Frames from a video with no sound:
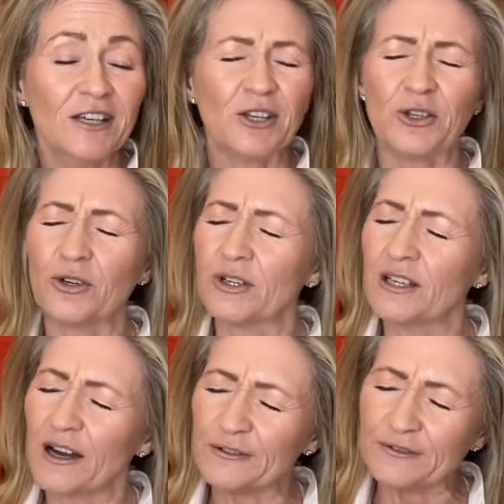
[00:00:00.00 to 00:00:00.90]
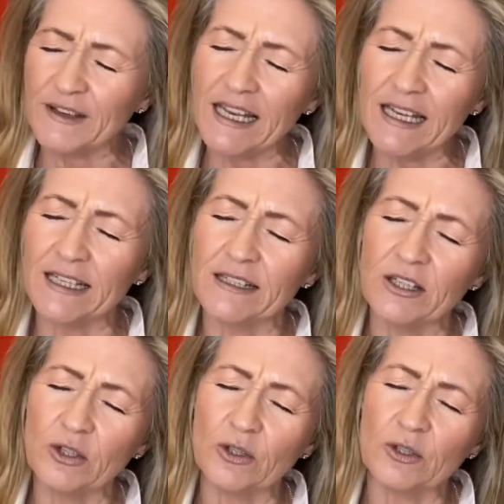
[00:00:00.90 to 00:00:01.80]
your gut feeling,
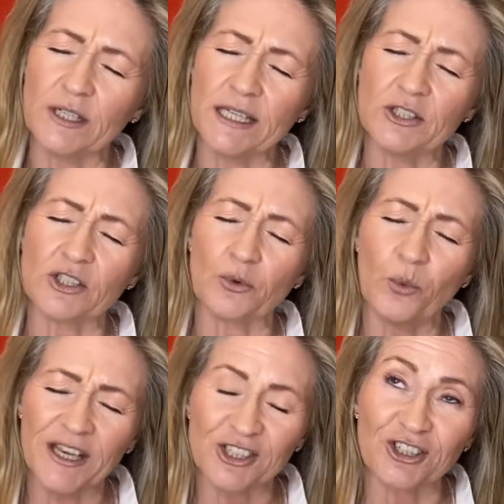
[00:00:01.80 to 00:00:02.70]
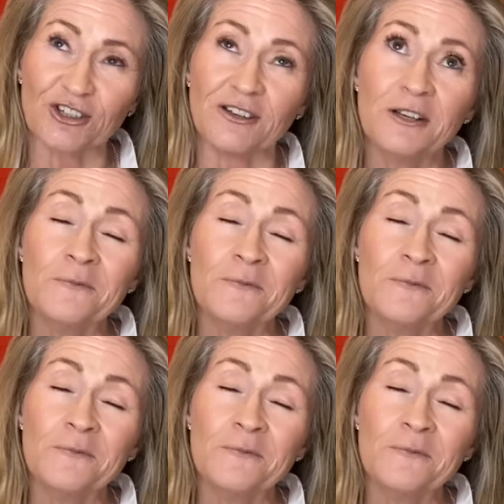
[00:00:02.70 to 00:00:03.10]
your intuition,